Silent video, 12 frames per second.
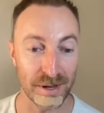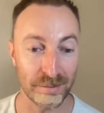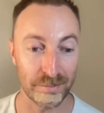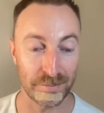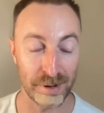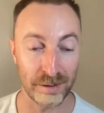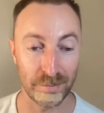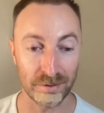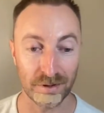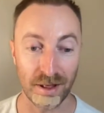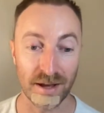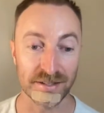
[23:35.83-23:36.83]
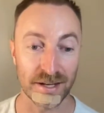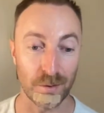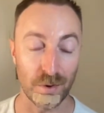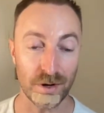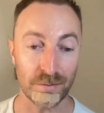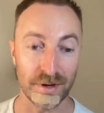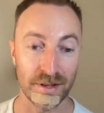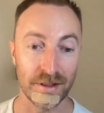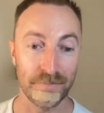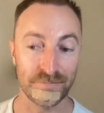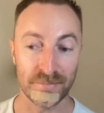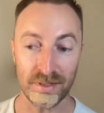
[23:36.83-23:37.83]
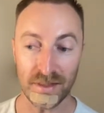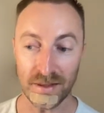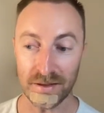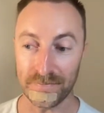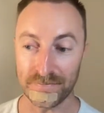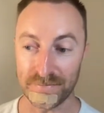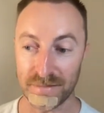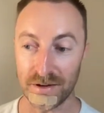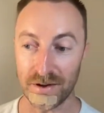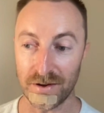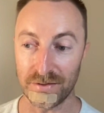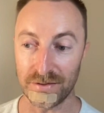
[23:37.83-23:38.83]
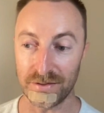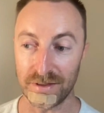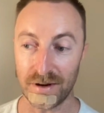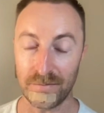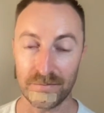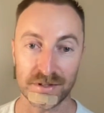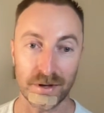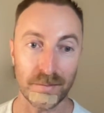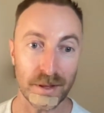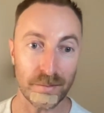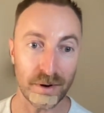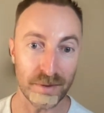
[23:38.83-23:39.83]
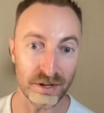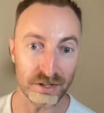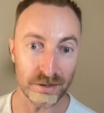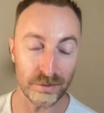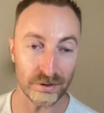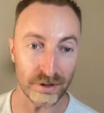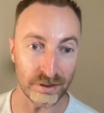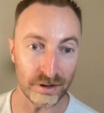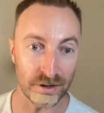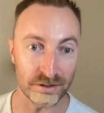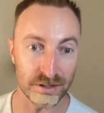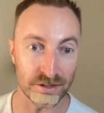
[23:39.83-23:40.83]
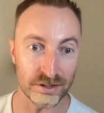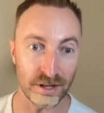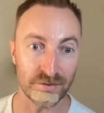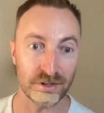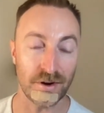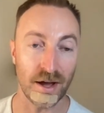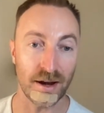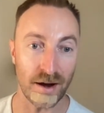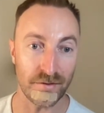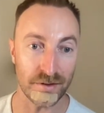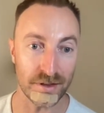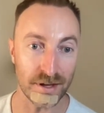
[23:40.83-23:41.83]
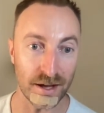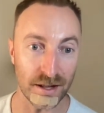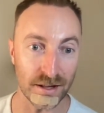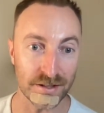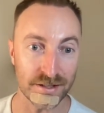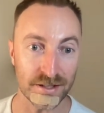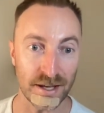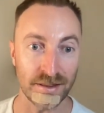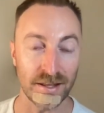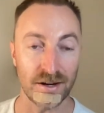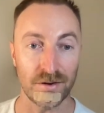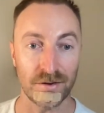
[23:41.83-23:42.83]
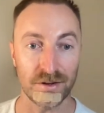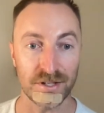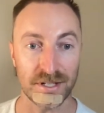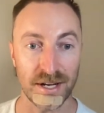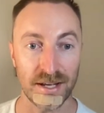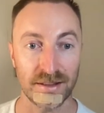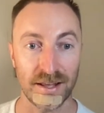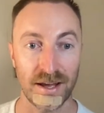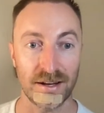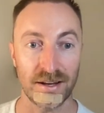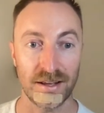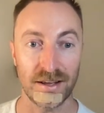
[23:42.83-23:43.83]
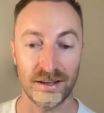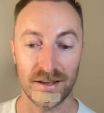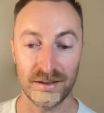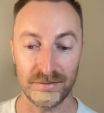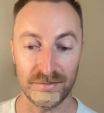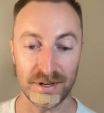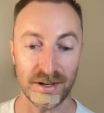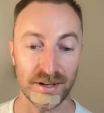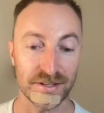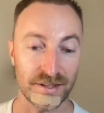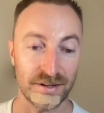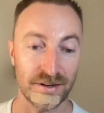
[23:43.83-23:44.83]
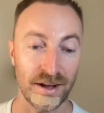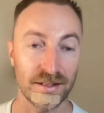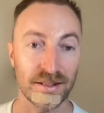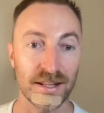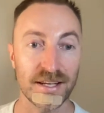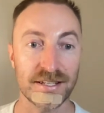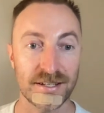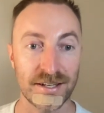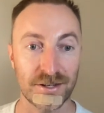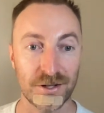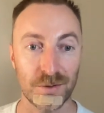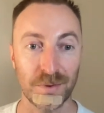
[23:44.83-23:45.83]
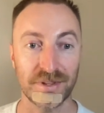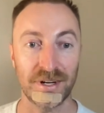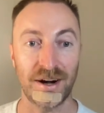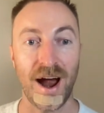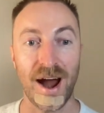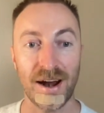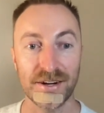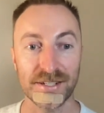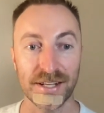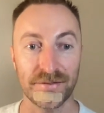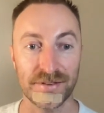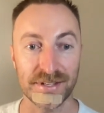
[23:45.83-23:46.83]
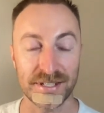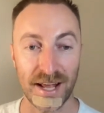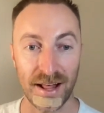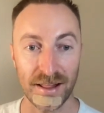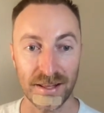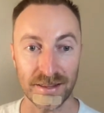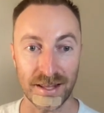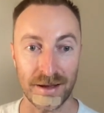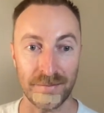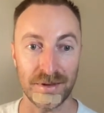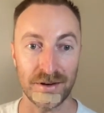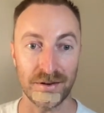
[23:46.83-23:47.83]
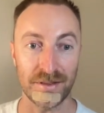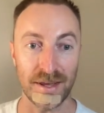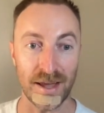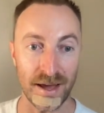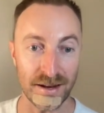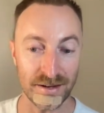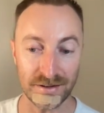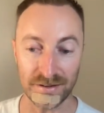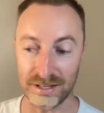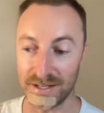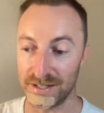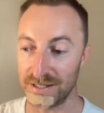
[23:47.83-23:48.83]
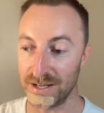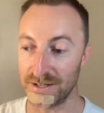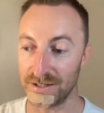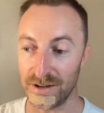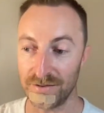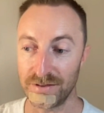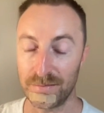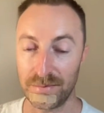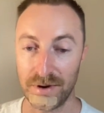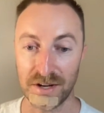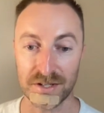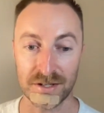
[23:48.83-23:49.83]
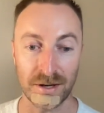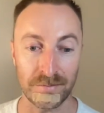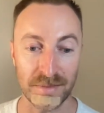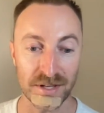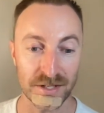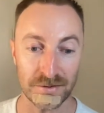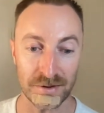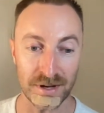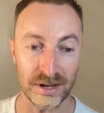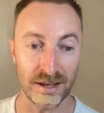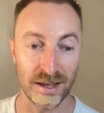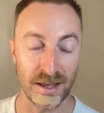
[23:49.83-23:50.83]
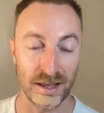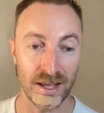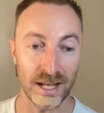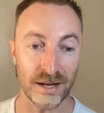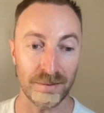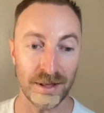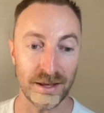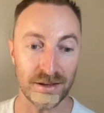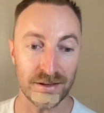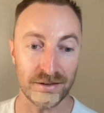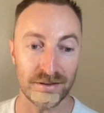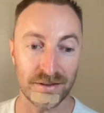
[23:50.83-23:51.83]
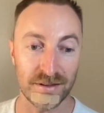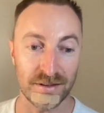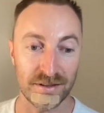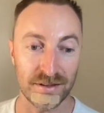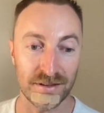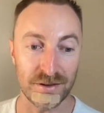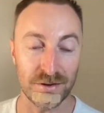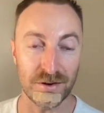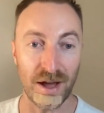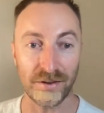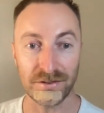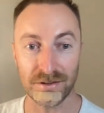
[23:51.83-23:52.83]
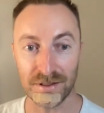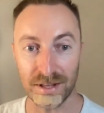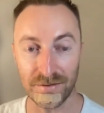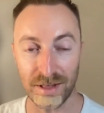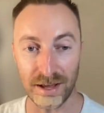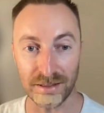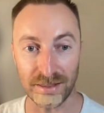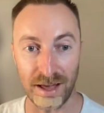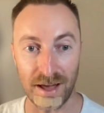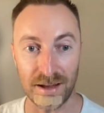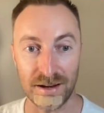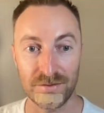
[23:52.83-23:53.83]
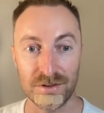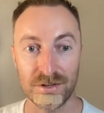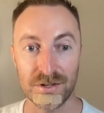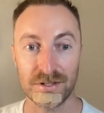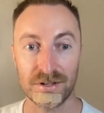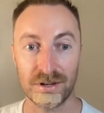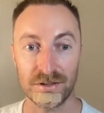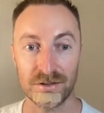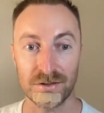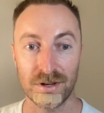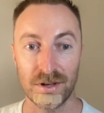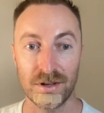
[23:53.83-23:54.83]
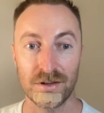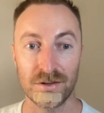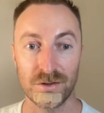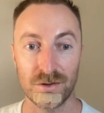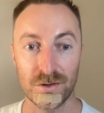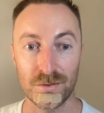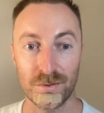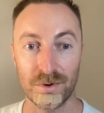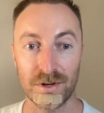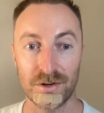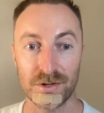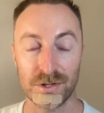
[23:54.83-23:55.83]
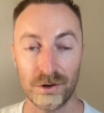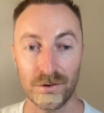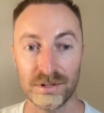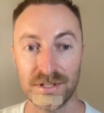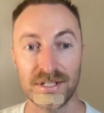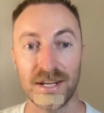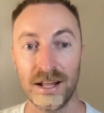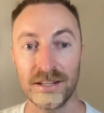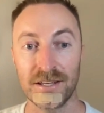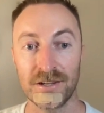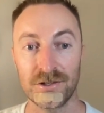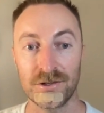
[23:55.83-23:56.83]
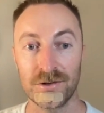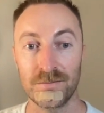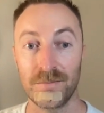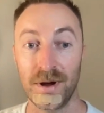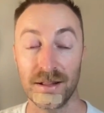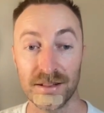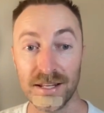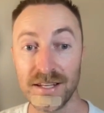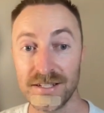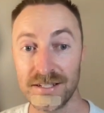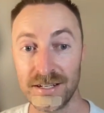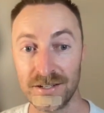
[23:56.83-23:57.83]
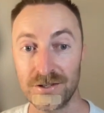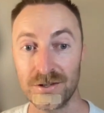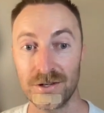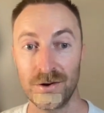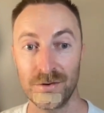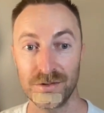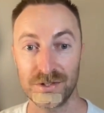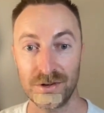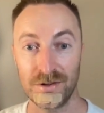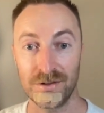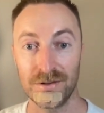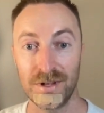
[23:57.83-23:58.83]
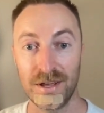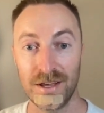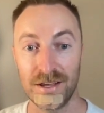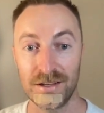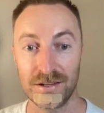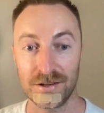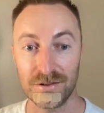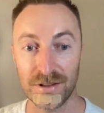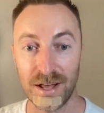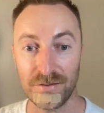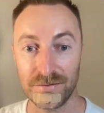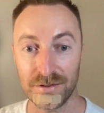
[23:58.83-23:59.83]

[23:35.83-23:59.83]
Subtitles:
the clients that I work with, some of them are miserable, and they've tried everything else, and they don't understand that because they're not listening to what their higher self is telling them, they enter these stages of depression and misery. And I'm like, you don't have to live like that. If you just start to do what your soul is telling you to do by listening to your own soul, your life